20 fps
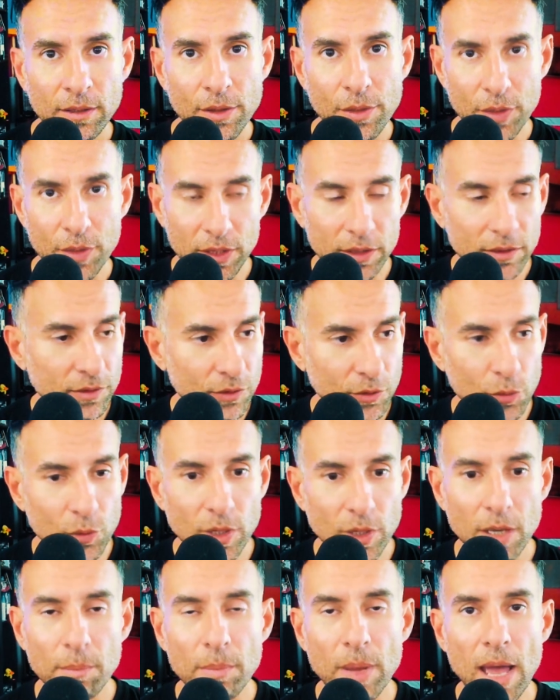
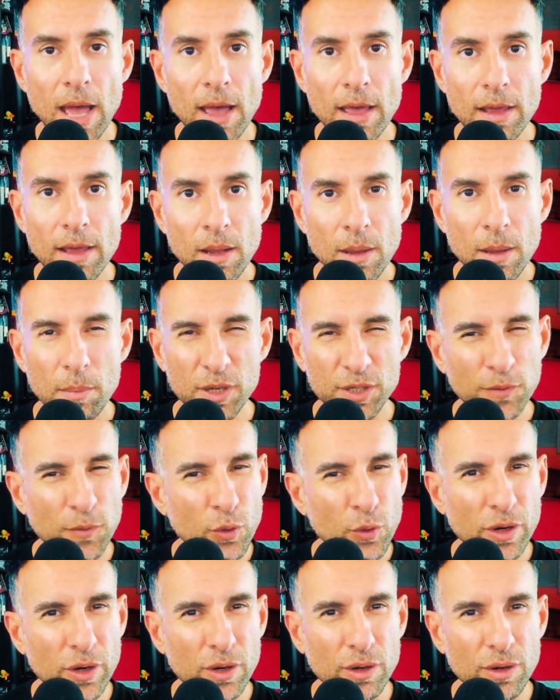But
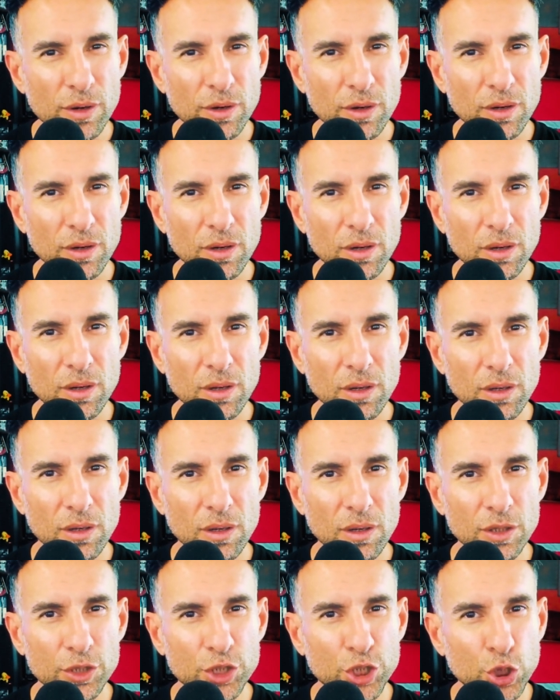for
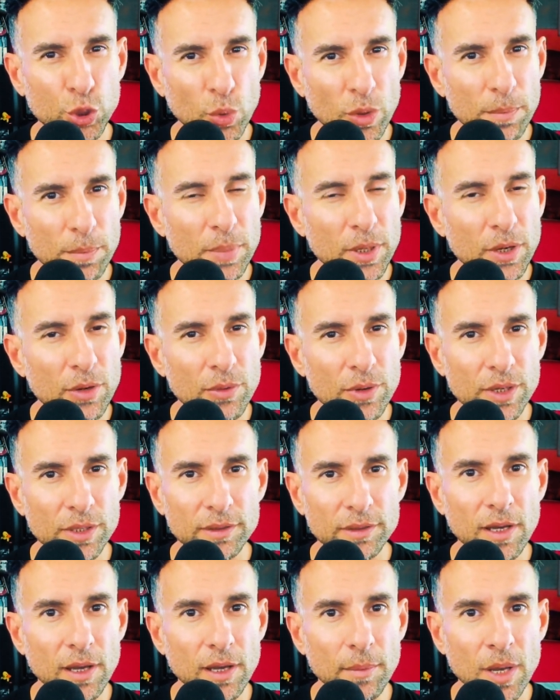a short period of
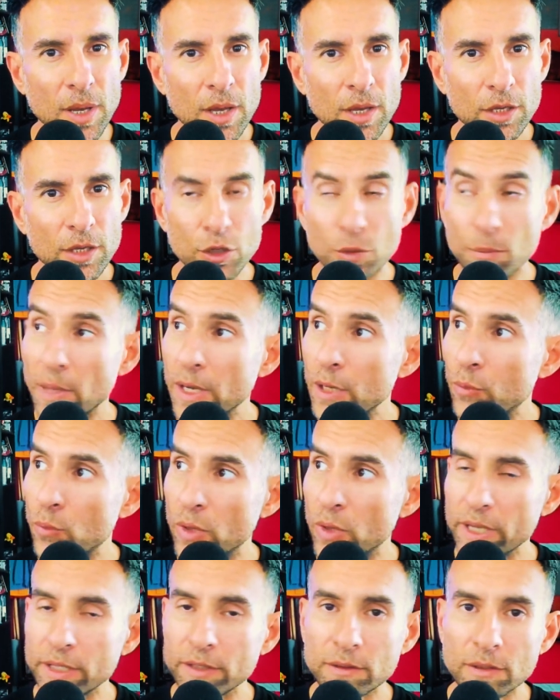time. You might
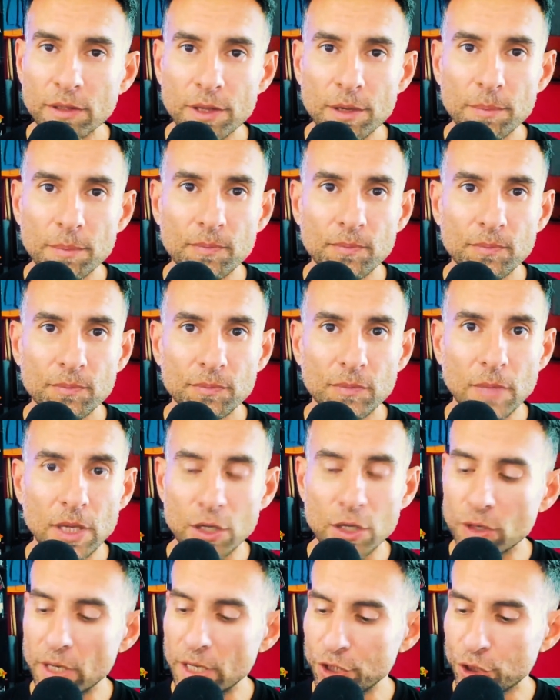run into them and
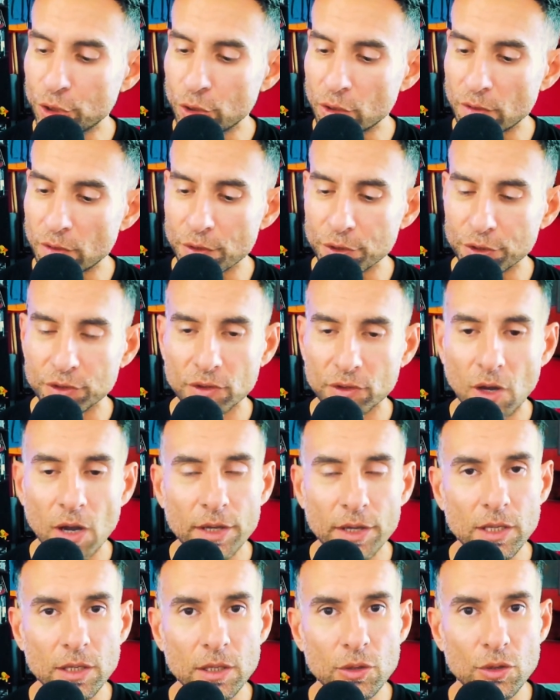you're not sure if they're
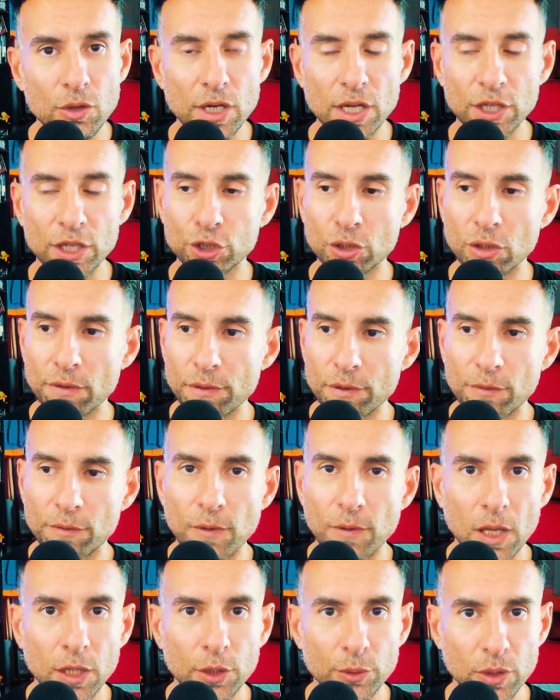stalking you, you're not sure if they're
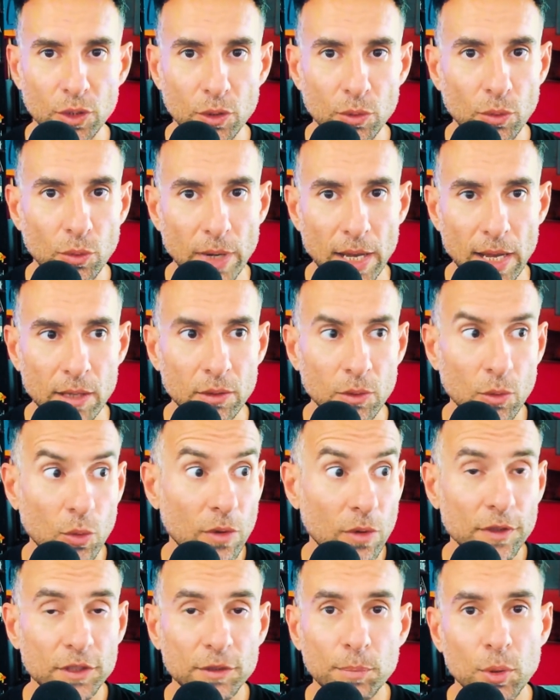following you around, or
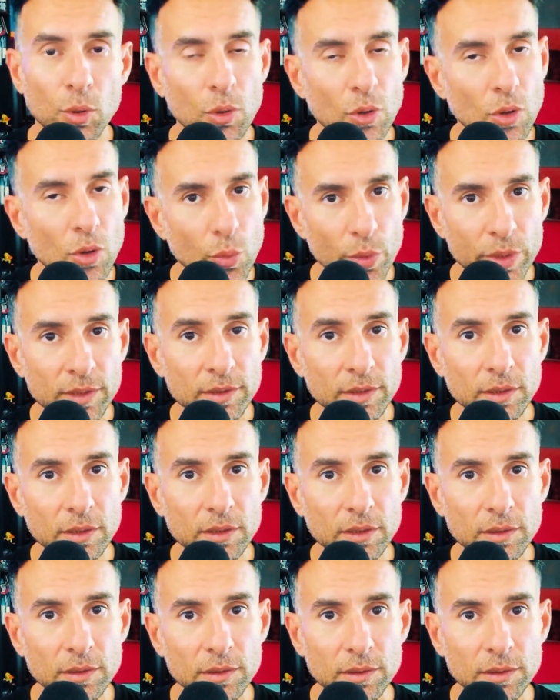if it's pure coincidence.